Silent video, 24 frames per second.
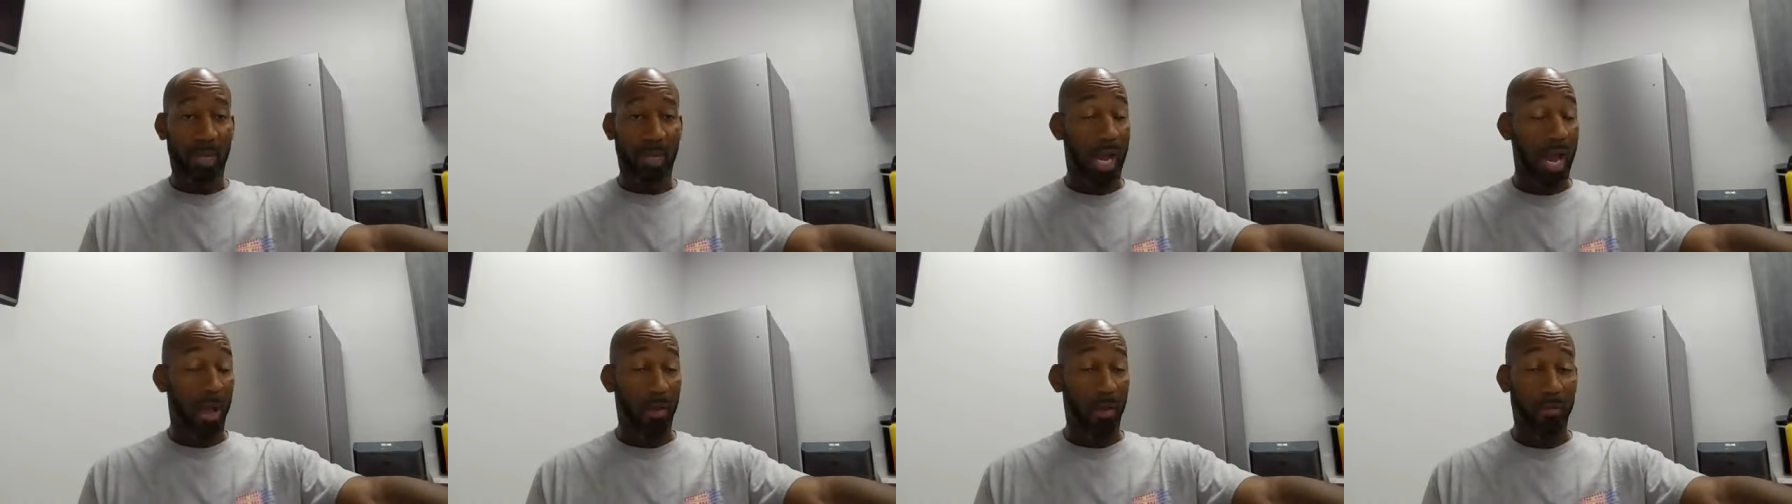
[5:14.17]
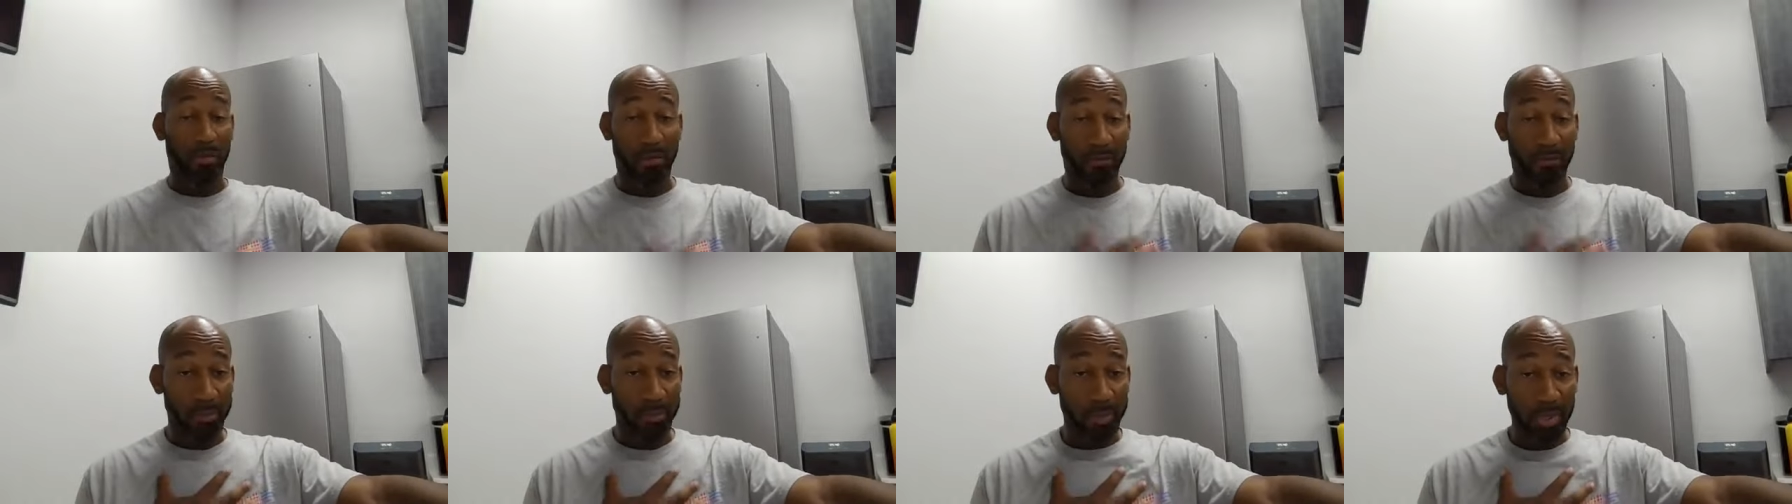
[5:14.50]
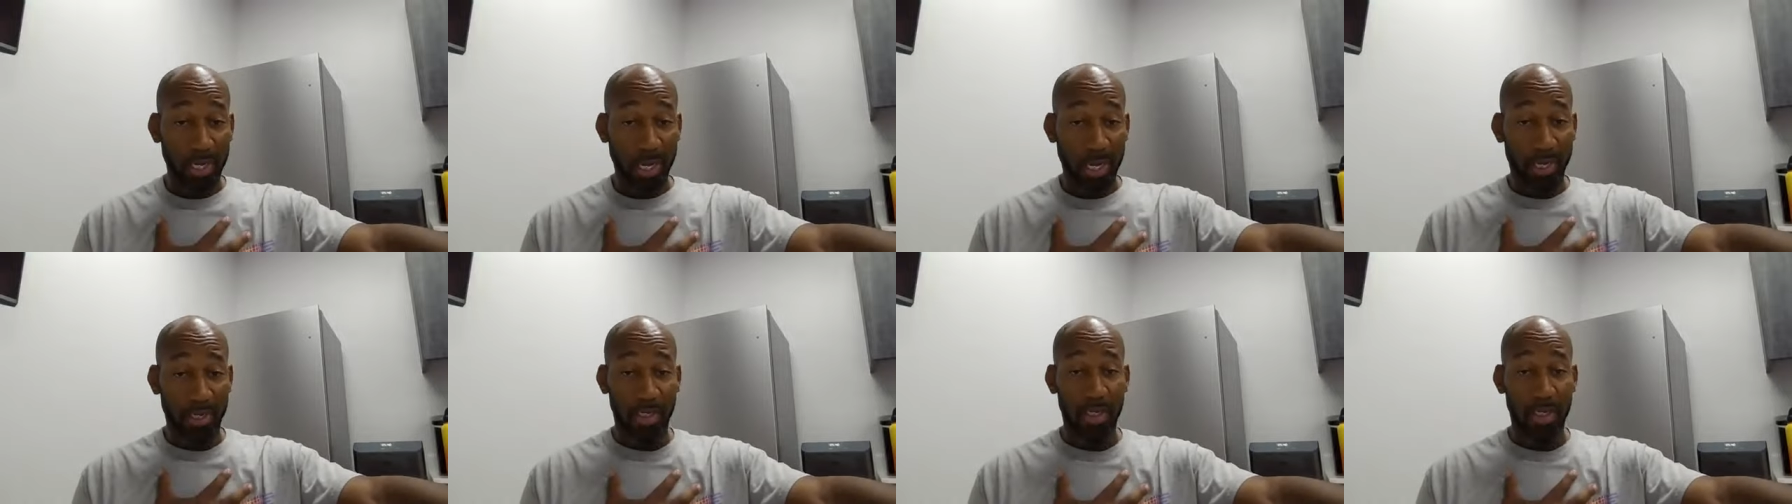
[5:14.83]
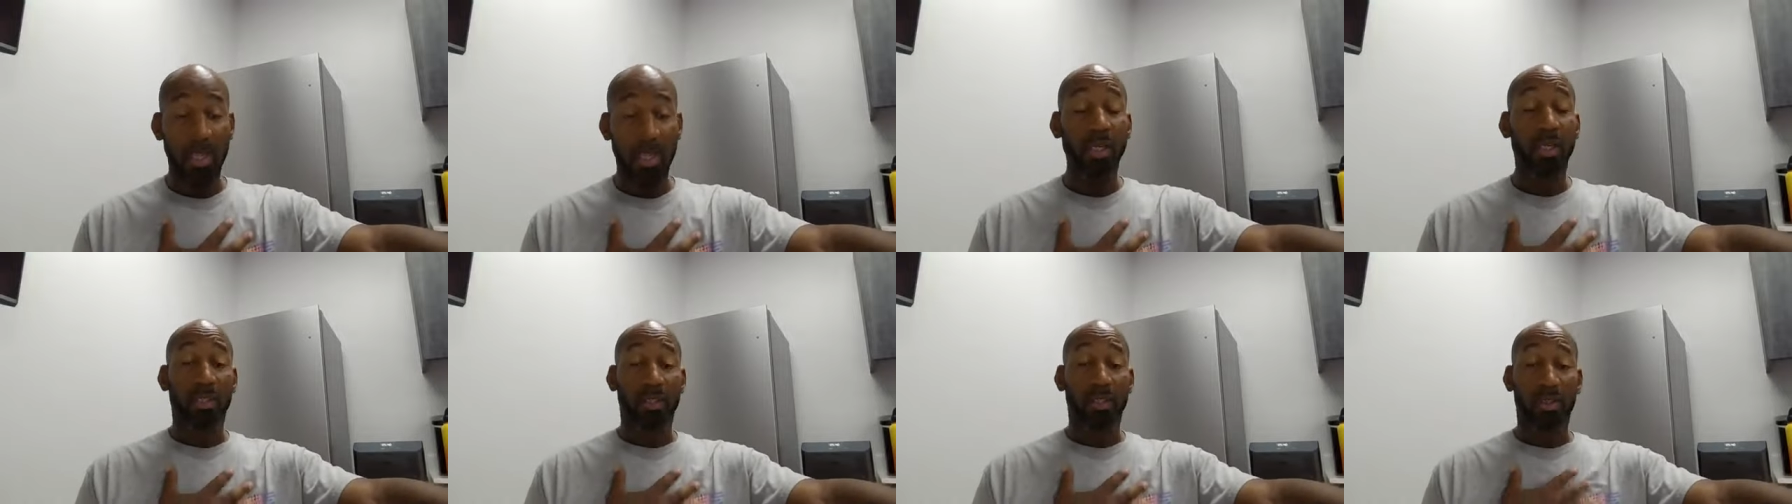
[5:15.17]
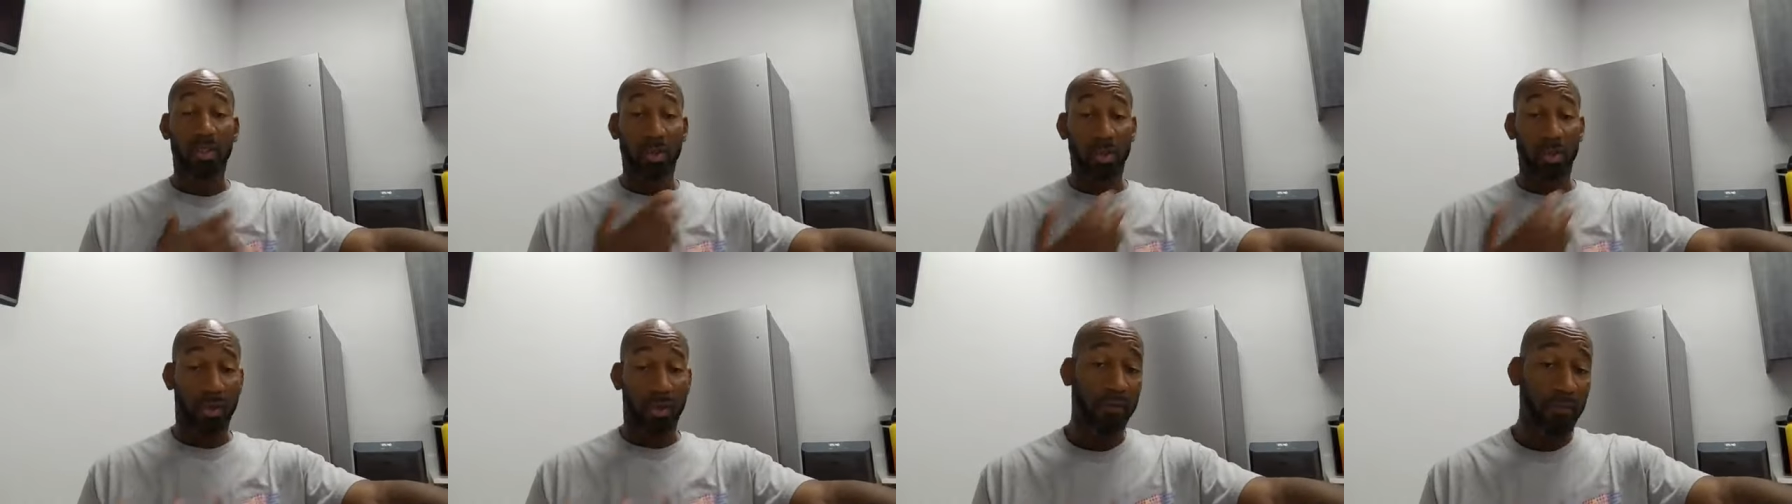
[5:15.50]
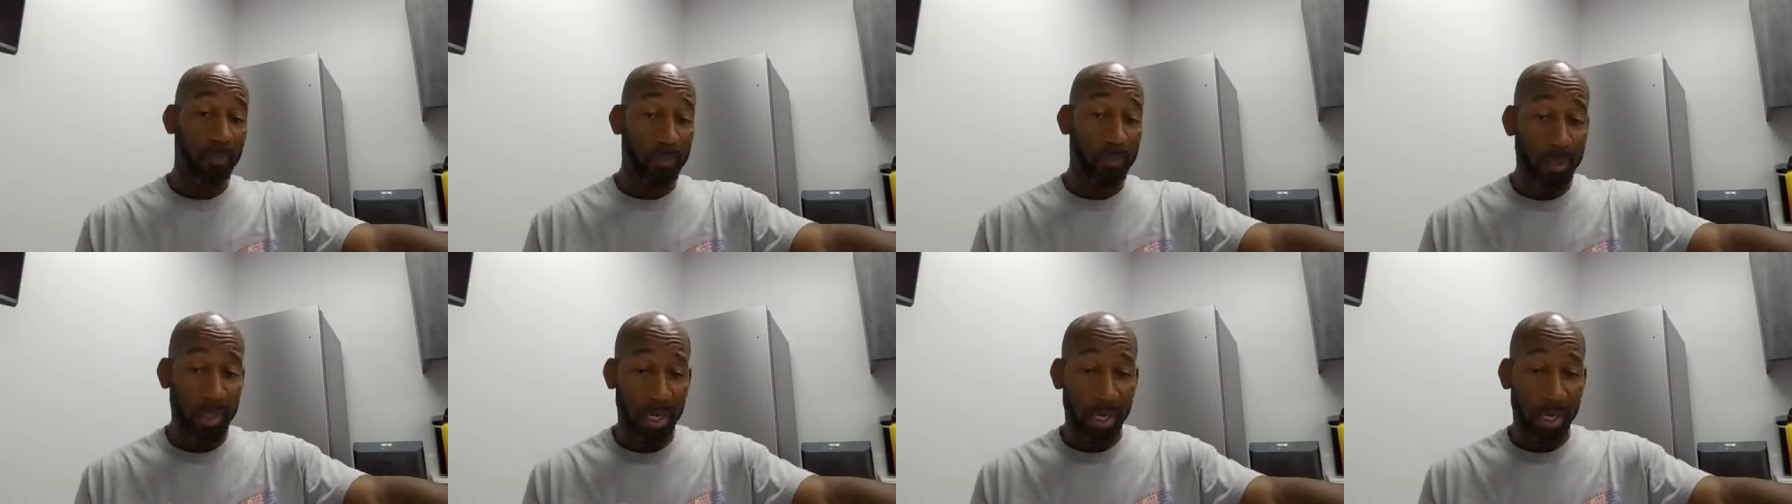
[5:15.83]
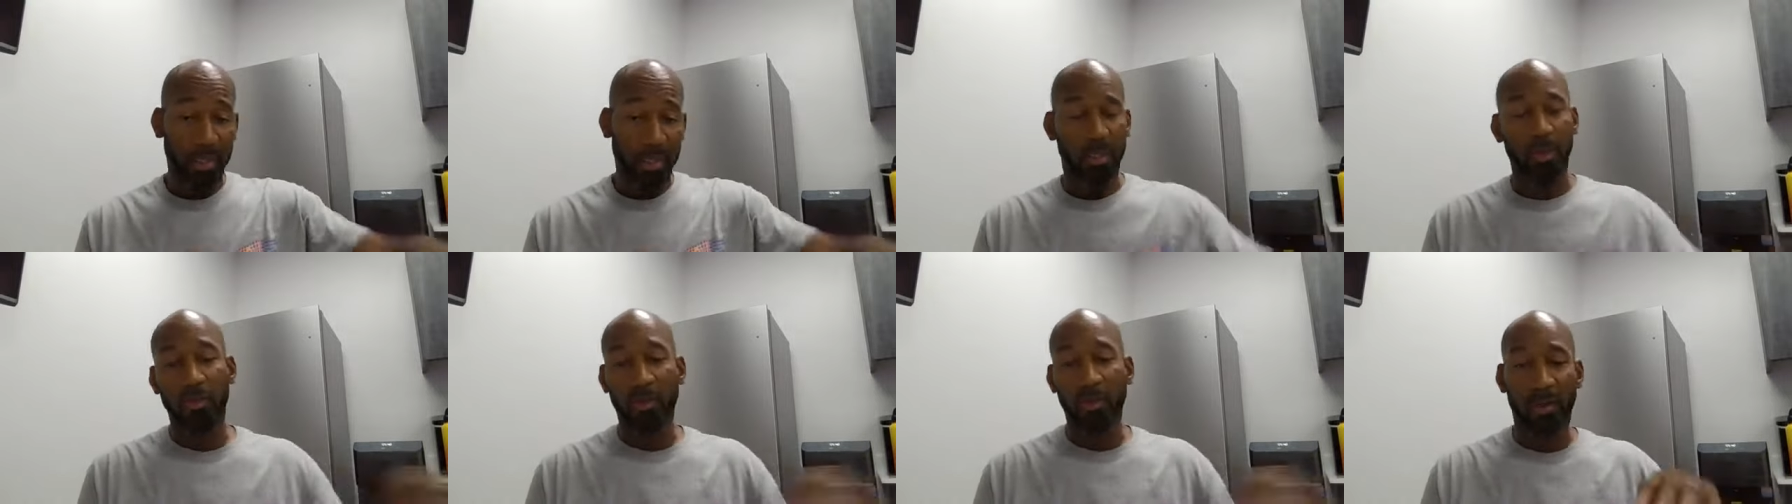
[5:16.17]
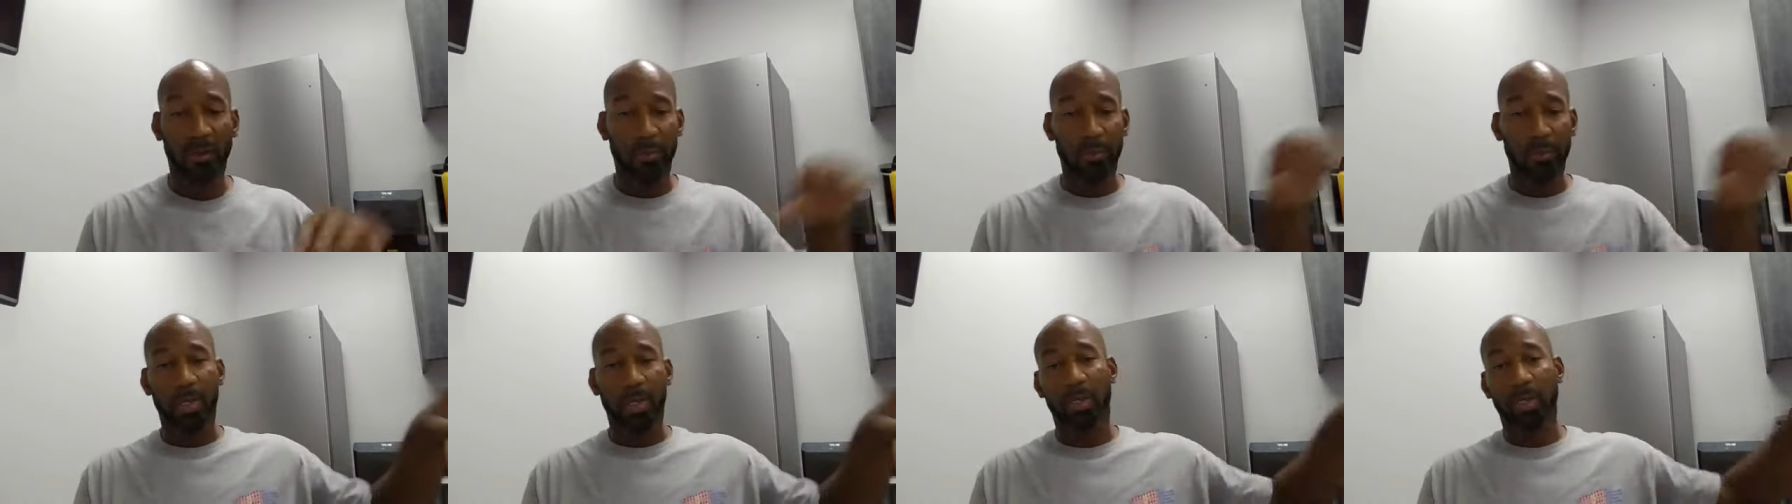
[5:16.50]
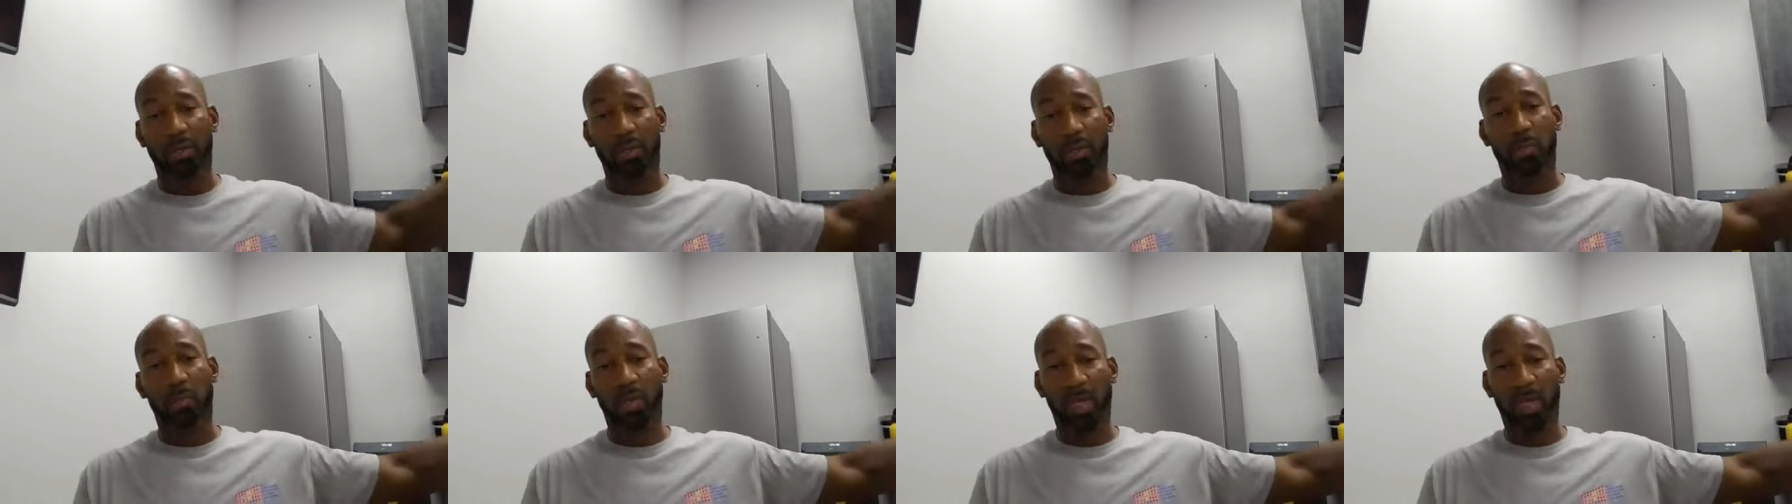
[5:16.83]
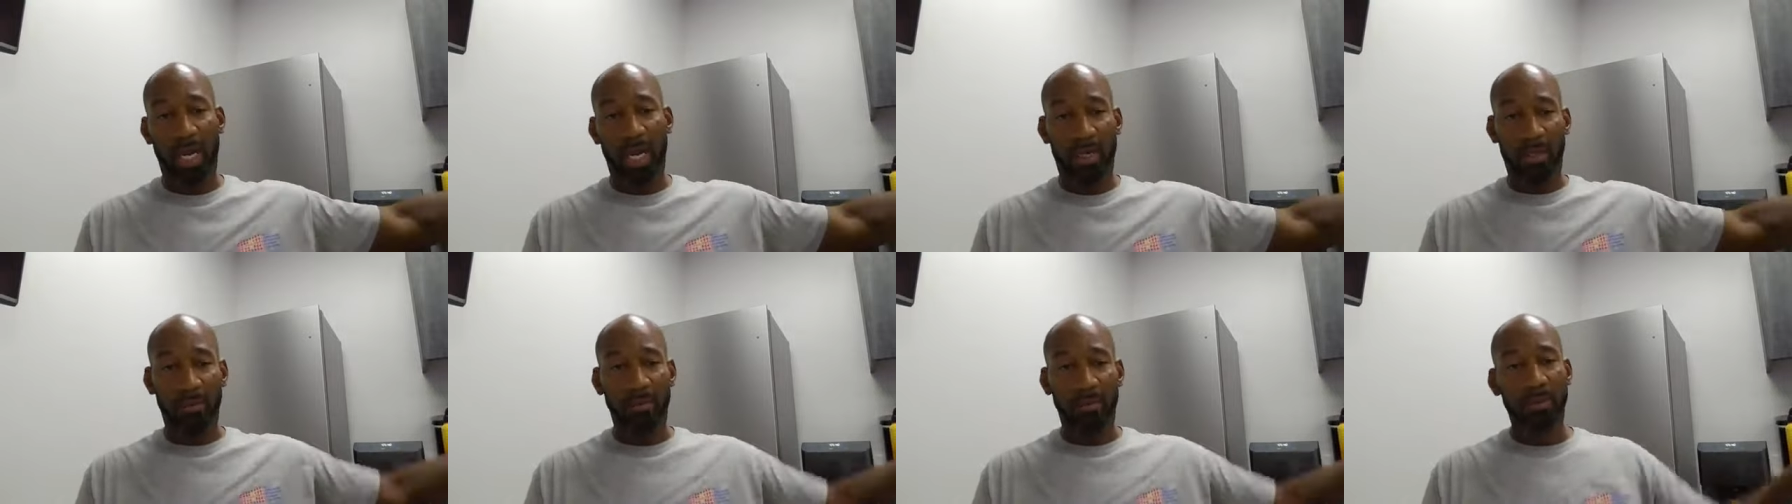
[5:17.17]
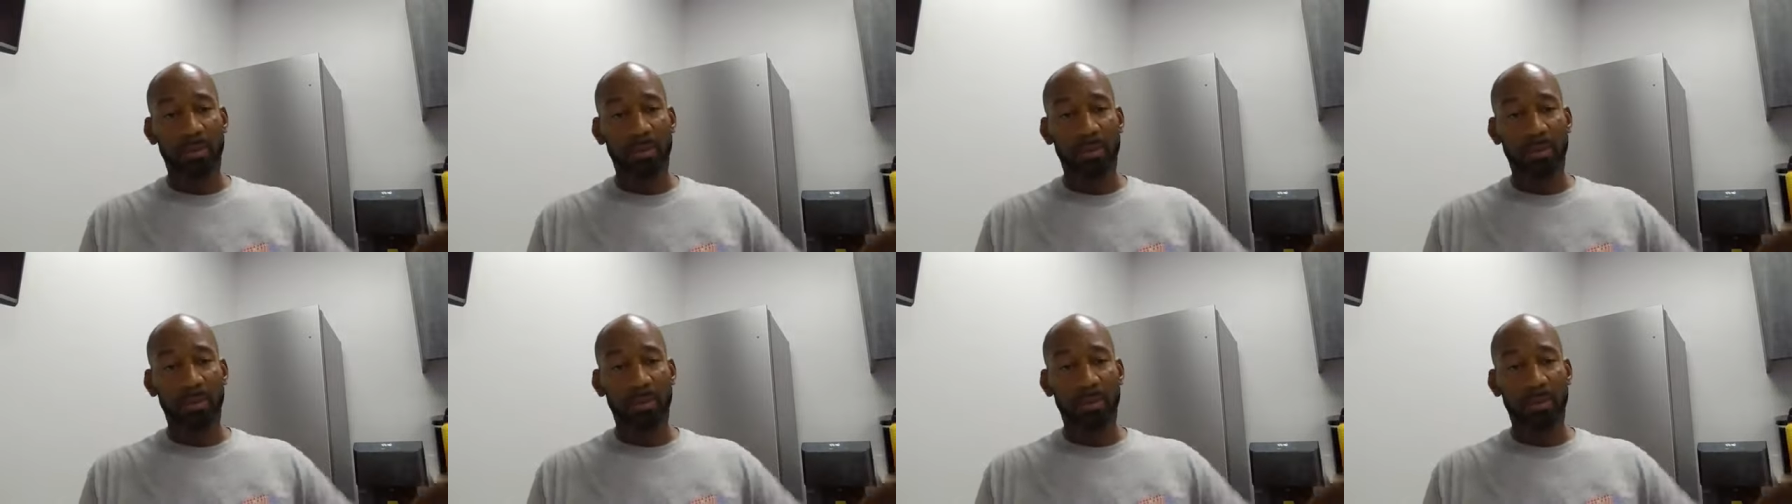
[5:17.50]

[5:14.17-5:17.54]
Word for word: I'll never be that. You'll never be that. There'll never be another one like him.